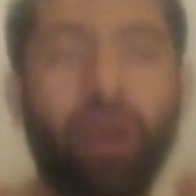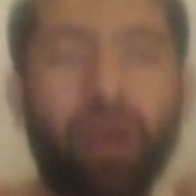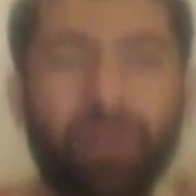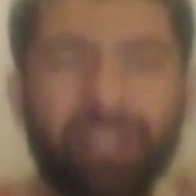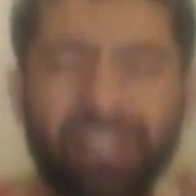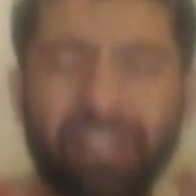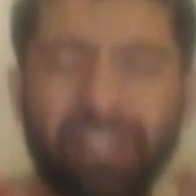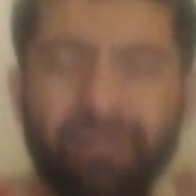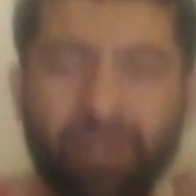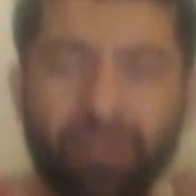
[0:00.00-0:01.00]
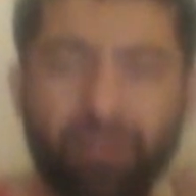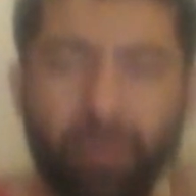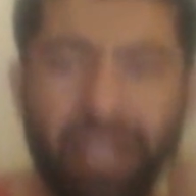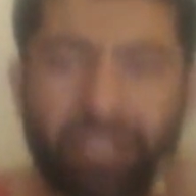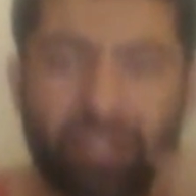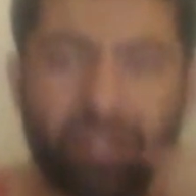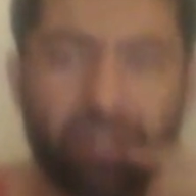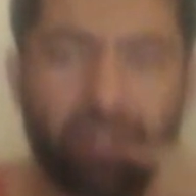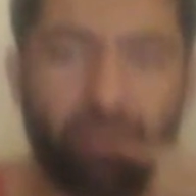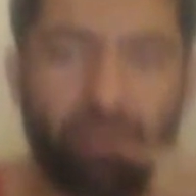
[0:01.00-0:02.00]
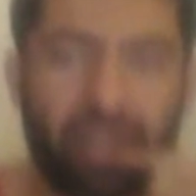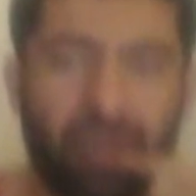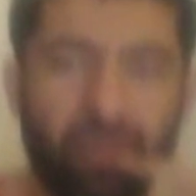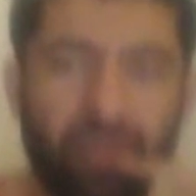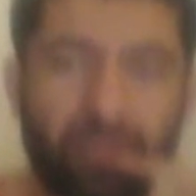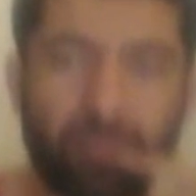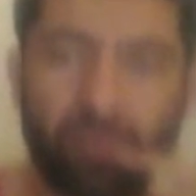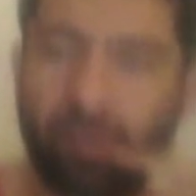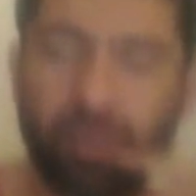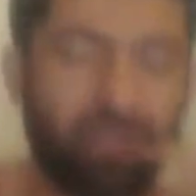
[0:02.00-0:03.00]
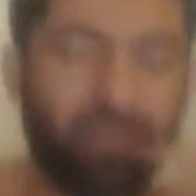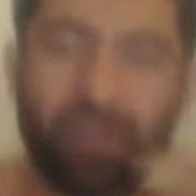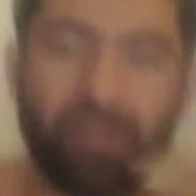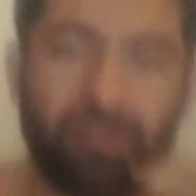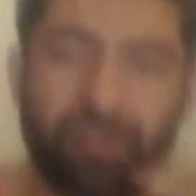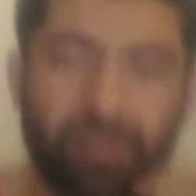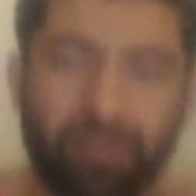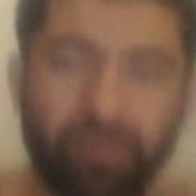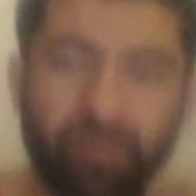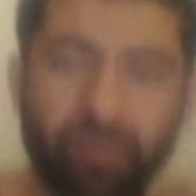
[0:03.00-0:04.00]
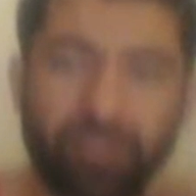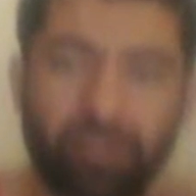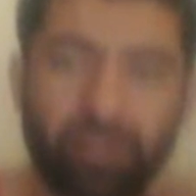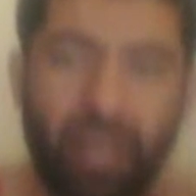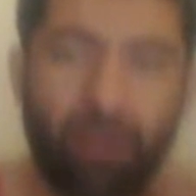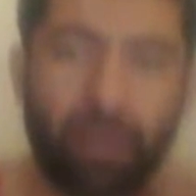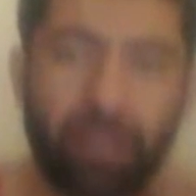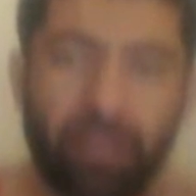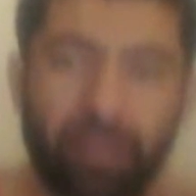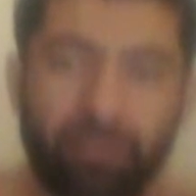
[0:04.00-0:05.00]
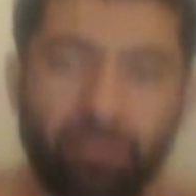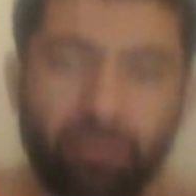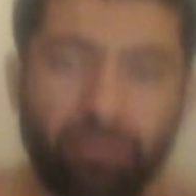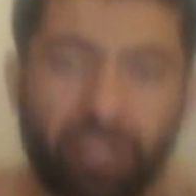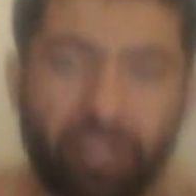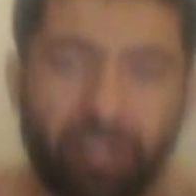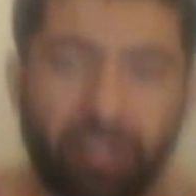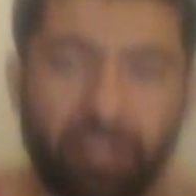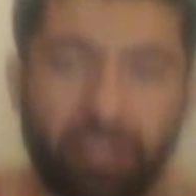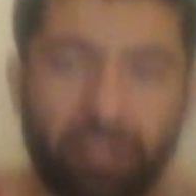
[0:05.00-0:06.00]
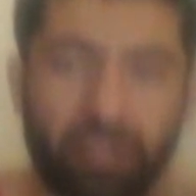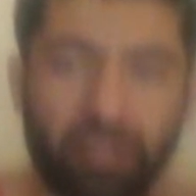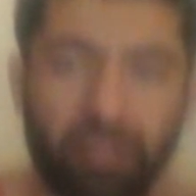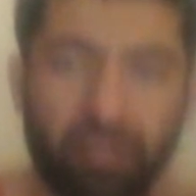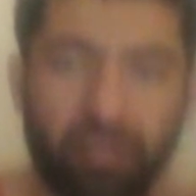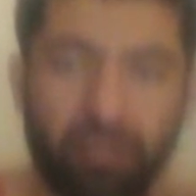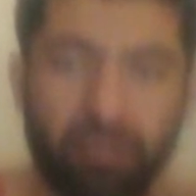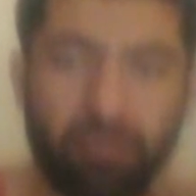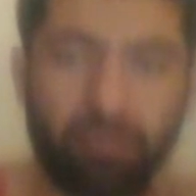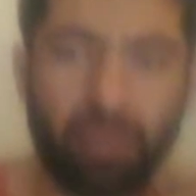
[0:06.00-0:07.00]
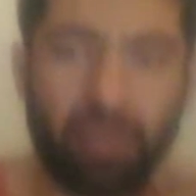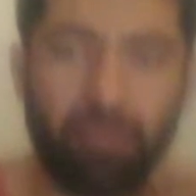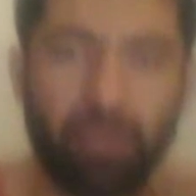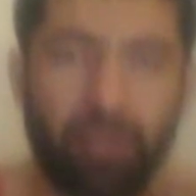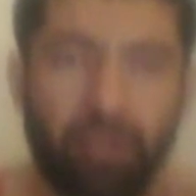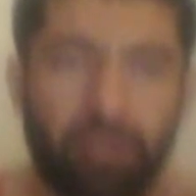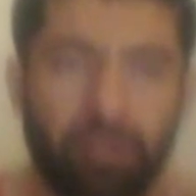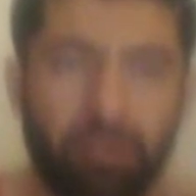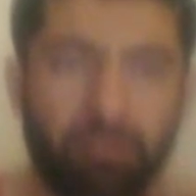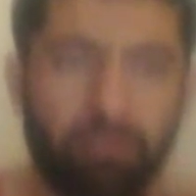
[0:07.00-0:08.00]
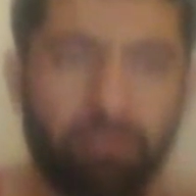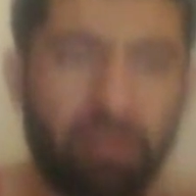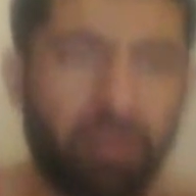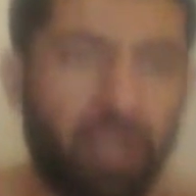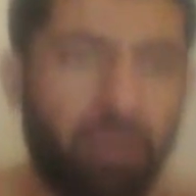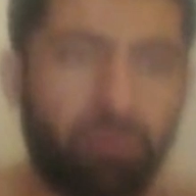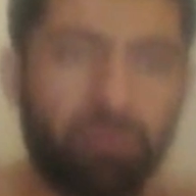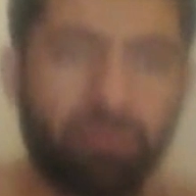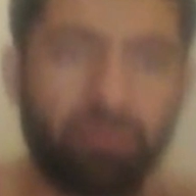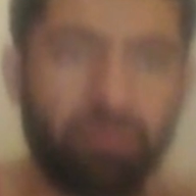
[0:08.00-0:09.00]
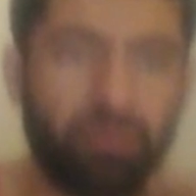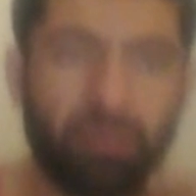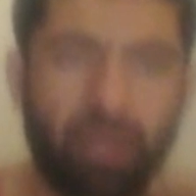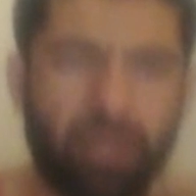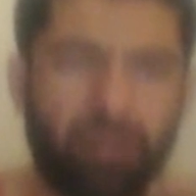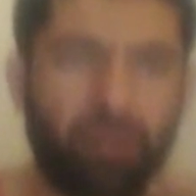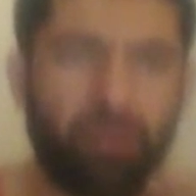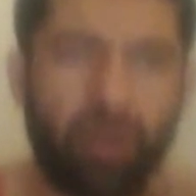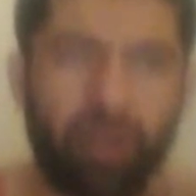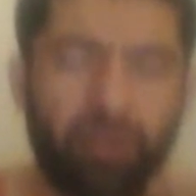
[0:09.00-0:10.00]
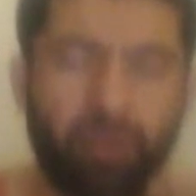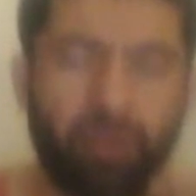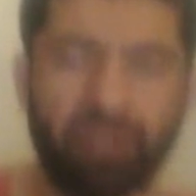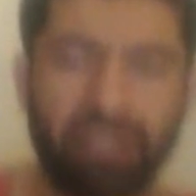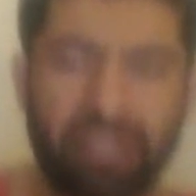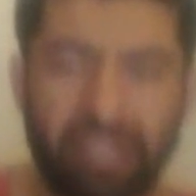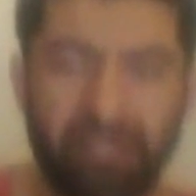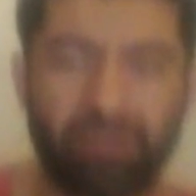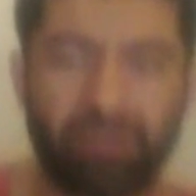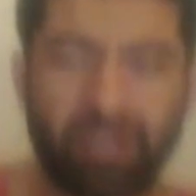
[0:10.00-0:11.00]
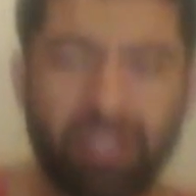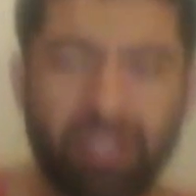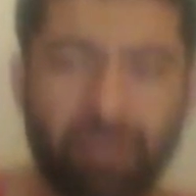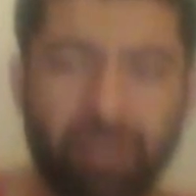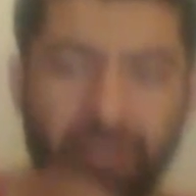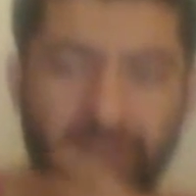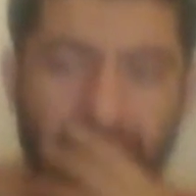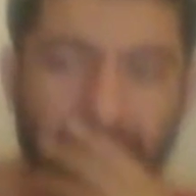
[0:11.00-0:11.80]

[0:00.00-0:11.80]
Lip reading: Wow, it's difficult to imagine without this problem. It's very difficult to imagine how my life would be. Mm-hmm. Maybe I would, I don't know if I dare to think about